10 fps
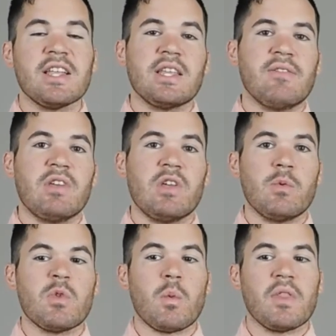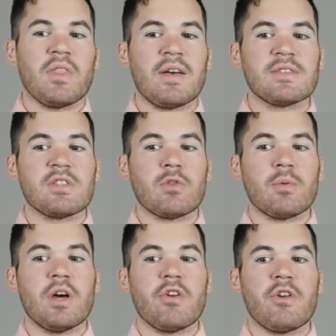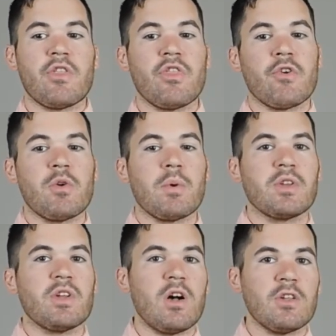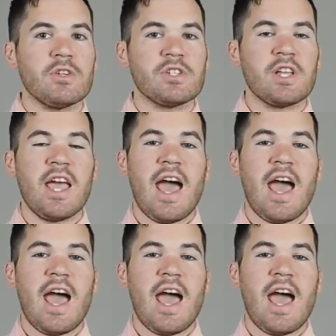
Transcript: leaving you with $1,331